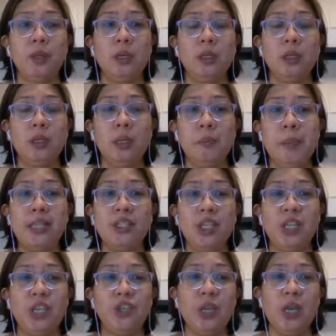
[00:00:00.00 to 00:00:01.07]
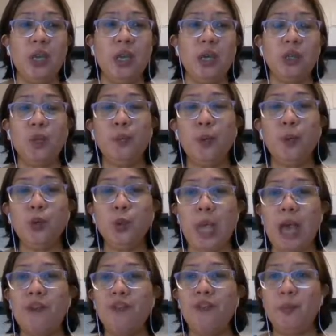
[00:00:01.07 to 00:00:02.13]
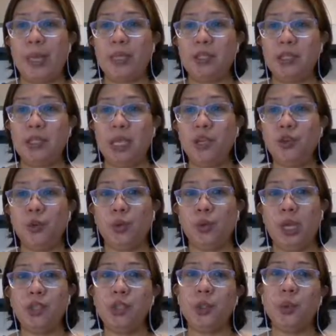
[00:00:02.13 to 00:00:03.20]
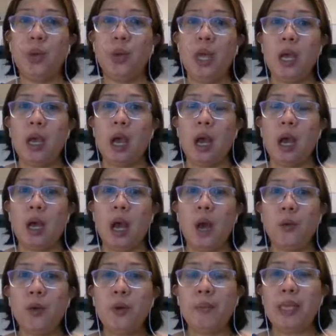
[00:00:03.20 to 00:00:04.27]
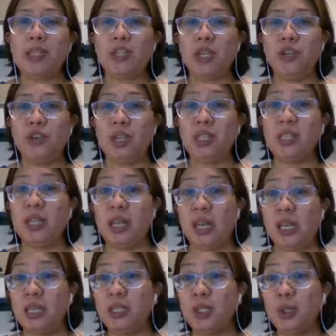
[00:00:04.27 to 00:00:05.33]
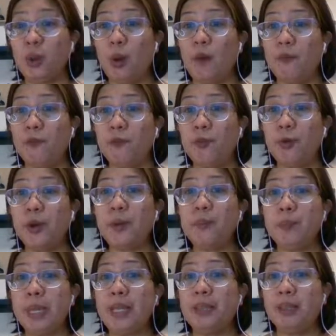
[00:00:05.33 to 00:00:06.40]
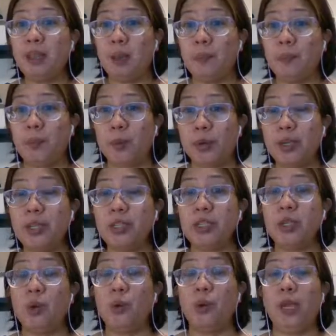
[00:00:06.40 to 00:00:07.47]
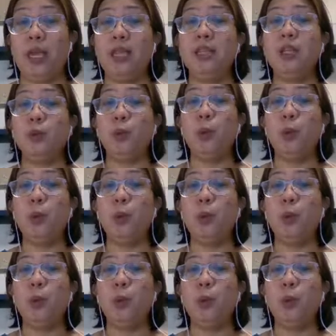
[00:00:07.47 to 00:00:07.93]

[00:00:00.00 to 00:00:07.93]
the message, suppose we have a message. Okay, so our message is a list of 4-bit numbers, okay, that we